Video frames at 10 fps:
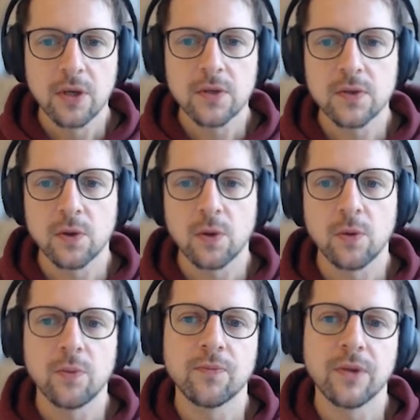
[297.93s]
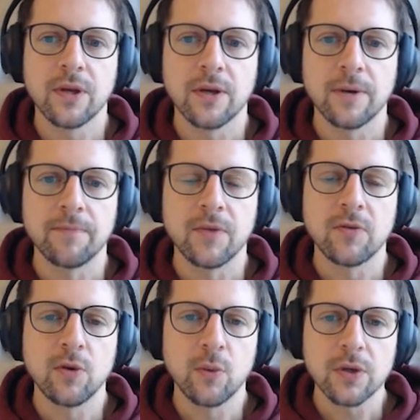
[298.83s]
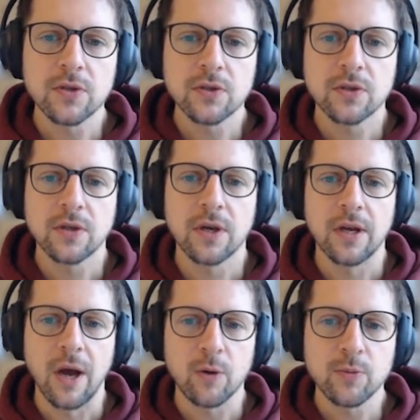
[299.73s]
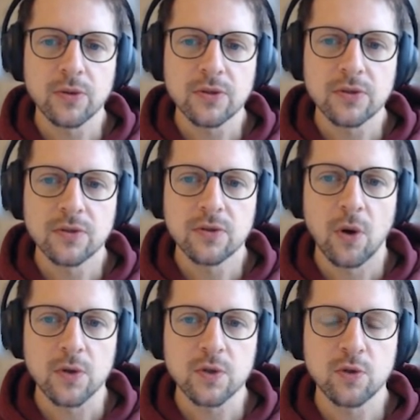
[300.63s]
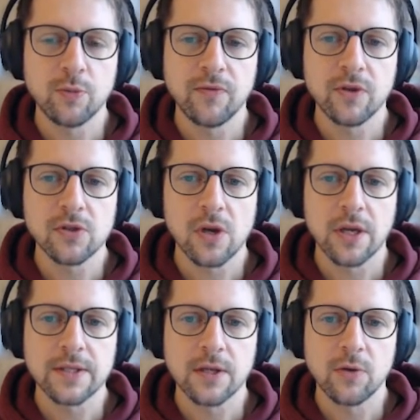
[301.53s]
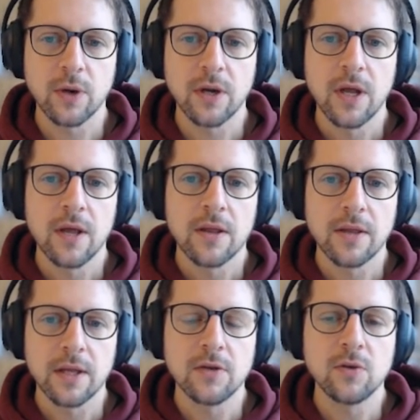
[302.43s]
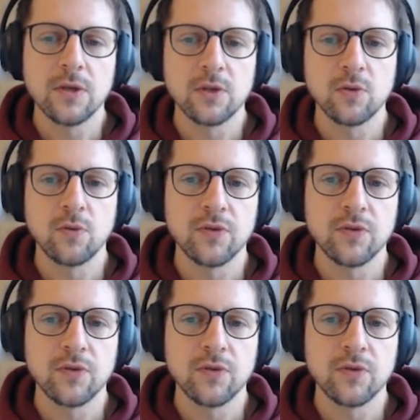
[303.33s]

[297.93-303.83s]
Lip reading: So if you want an output also to be visualized in Run, then you need to